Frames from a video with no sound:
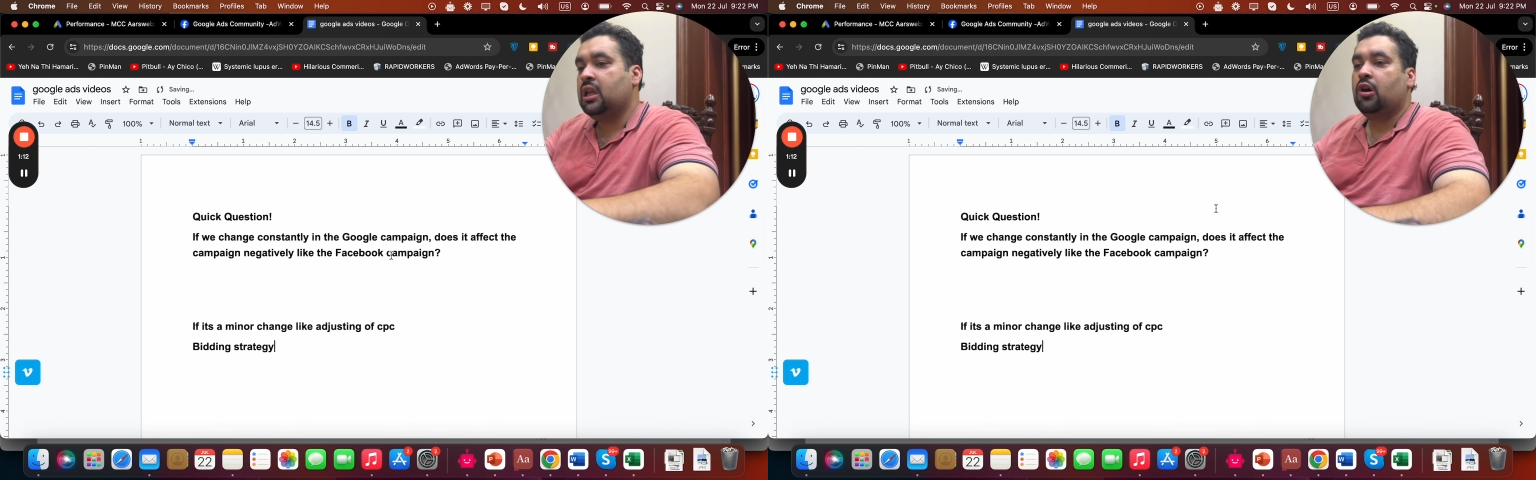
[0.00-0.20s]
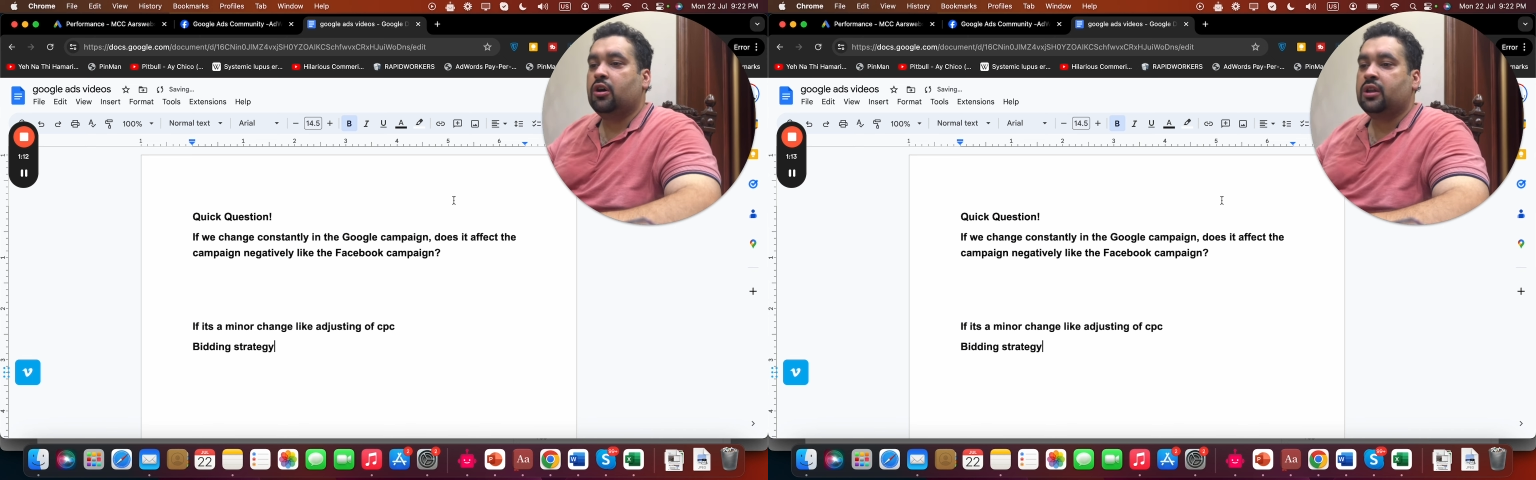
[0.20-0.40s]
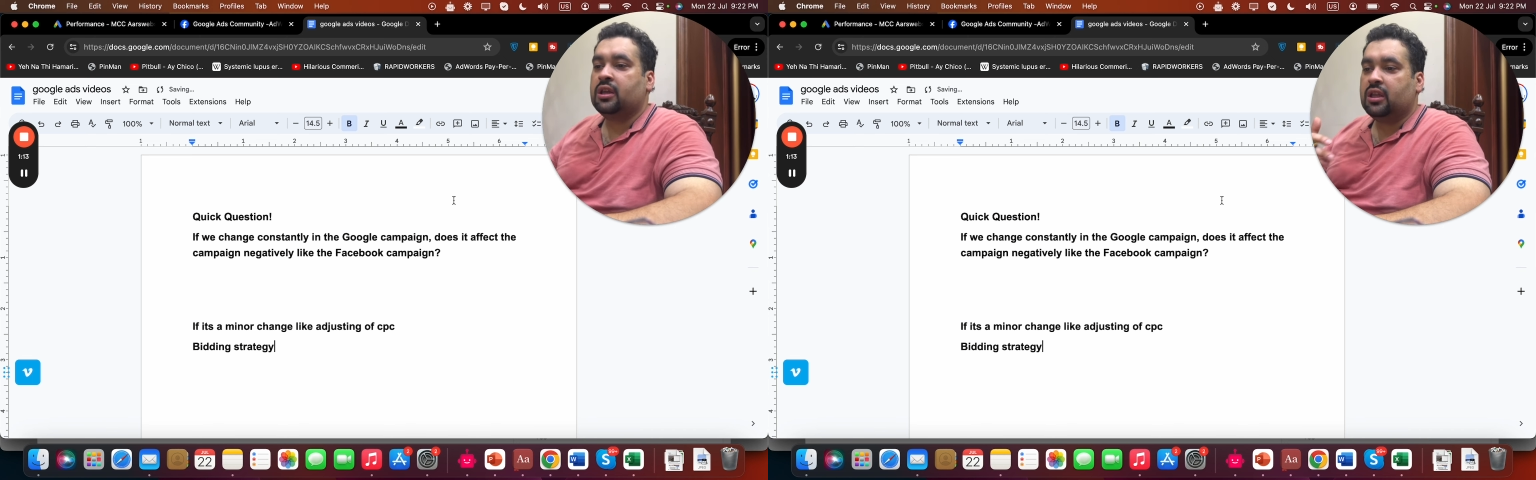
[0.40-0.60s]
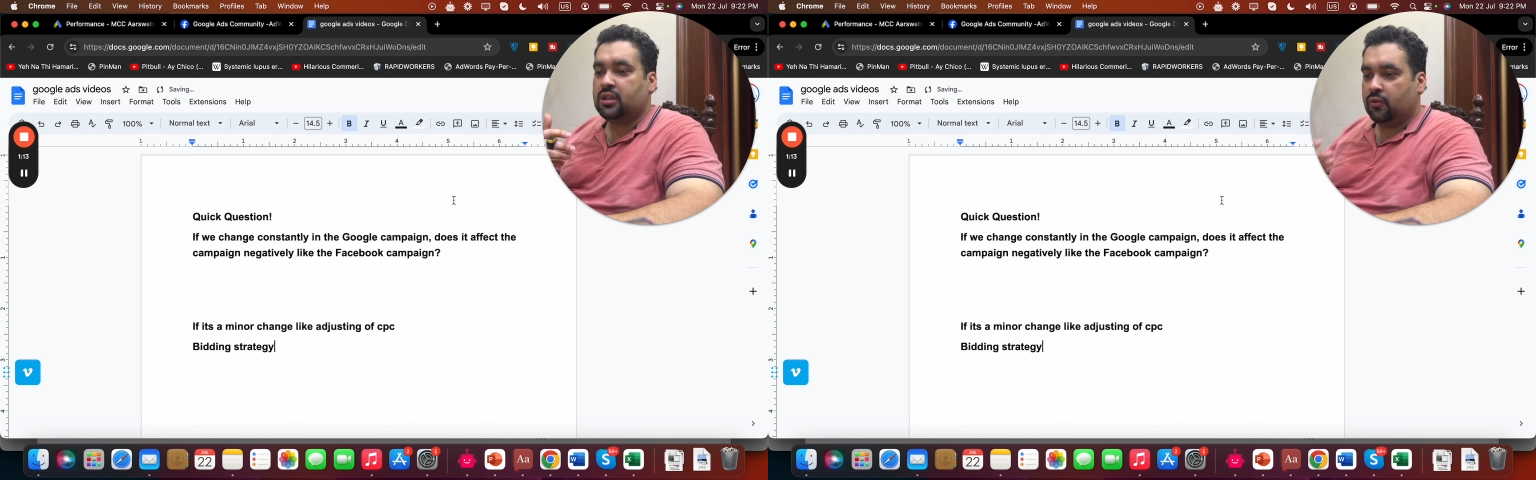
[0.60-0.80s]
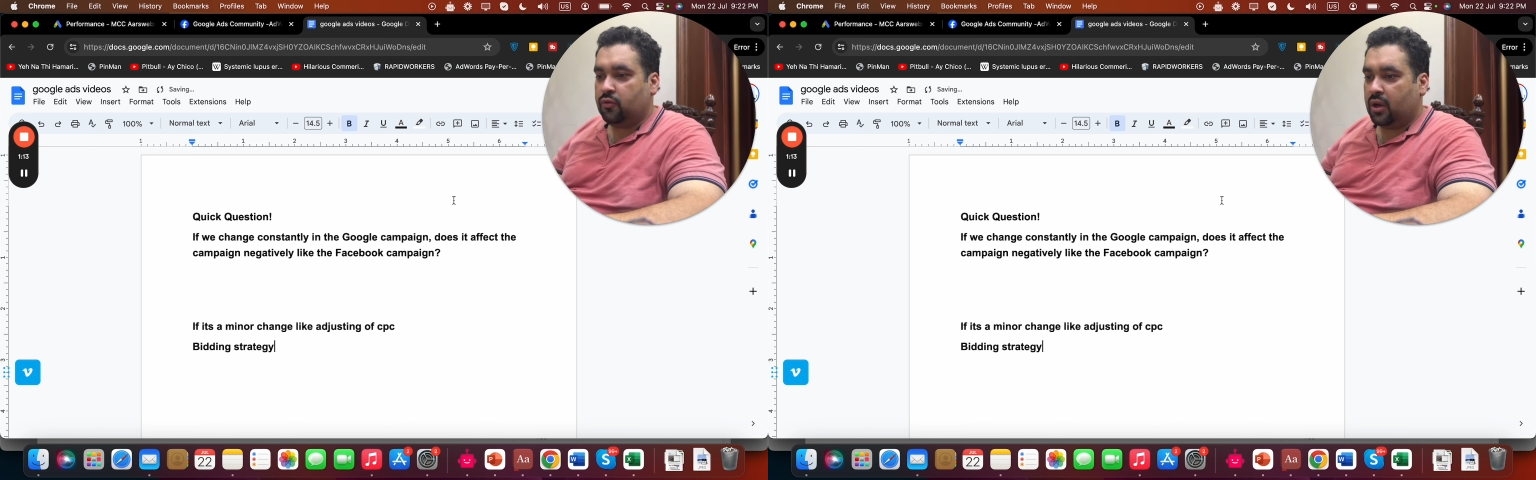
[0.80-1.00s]
or in
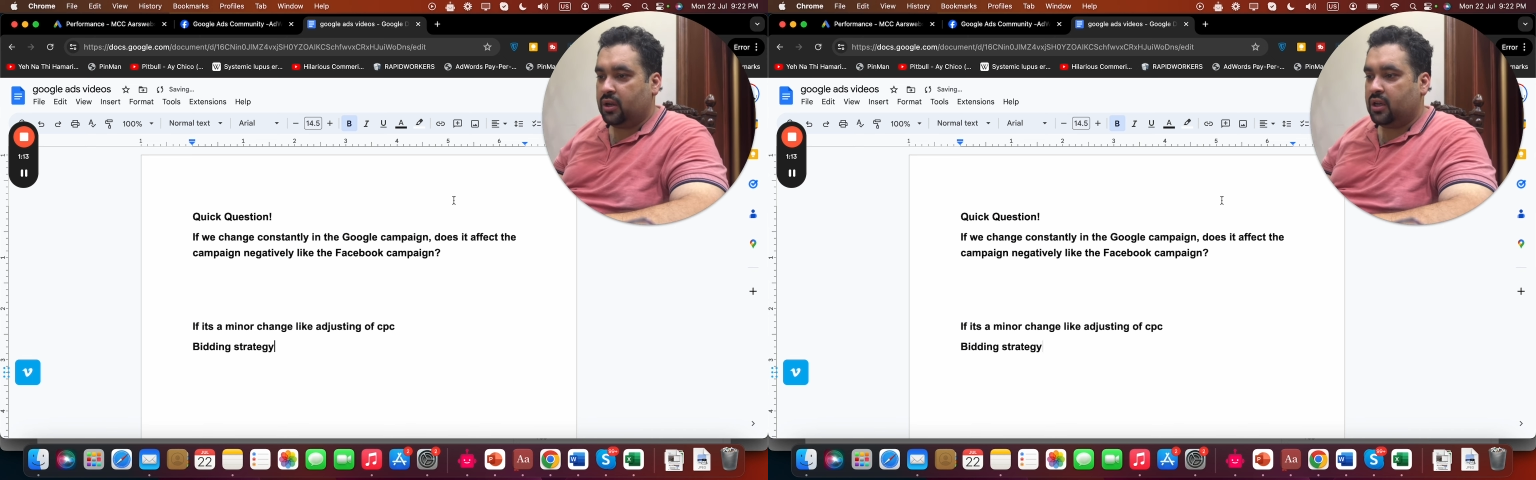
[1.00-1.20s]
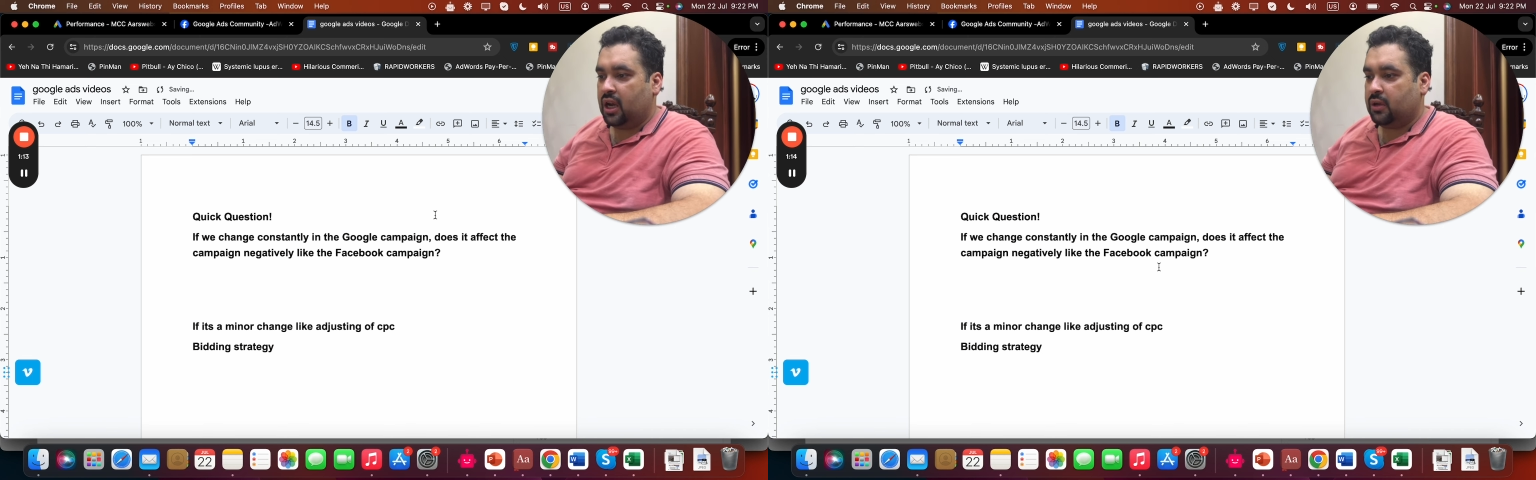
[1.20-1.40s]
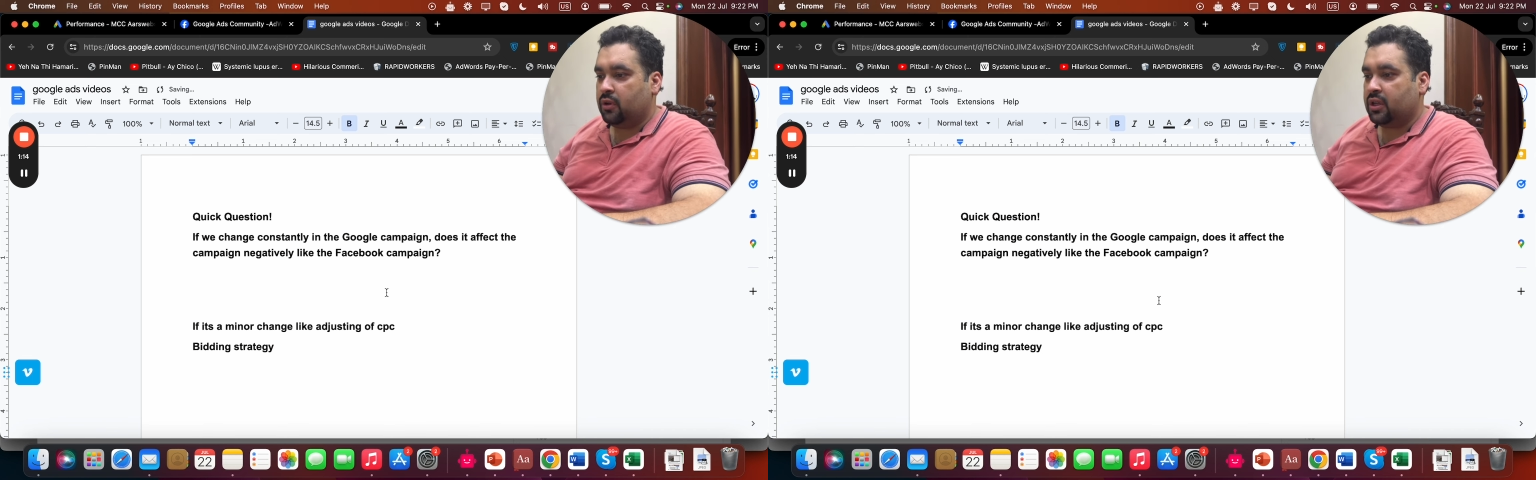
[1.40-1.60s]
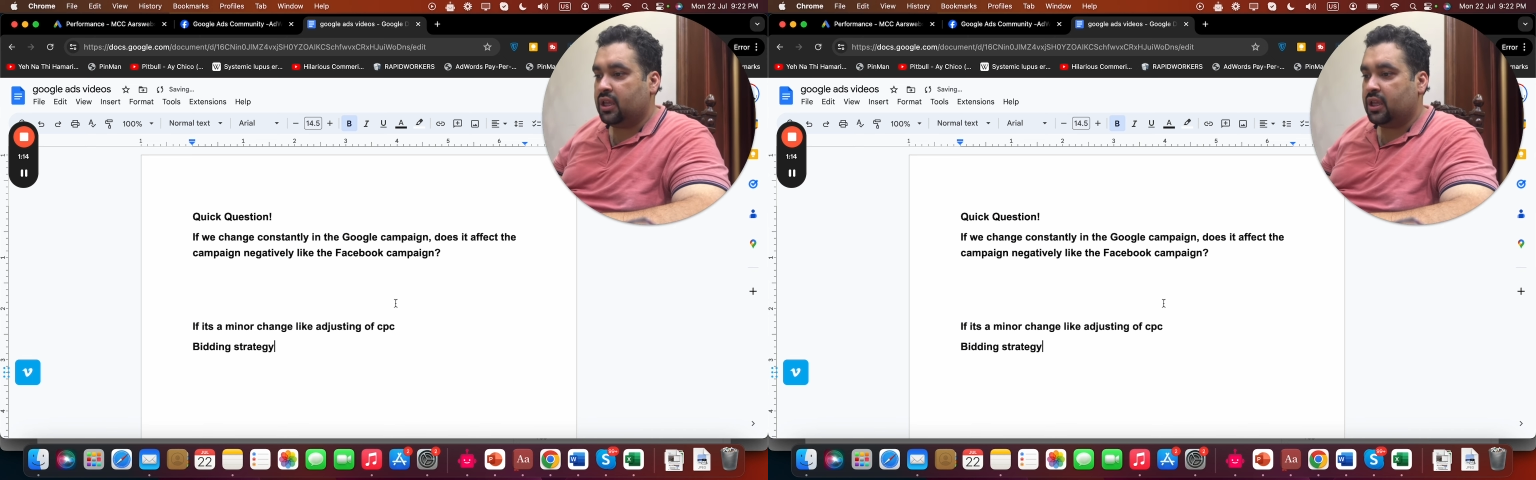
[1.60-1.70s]
case if you had a network,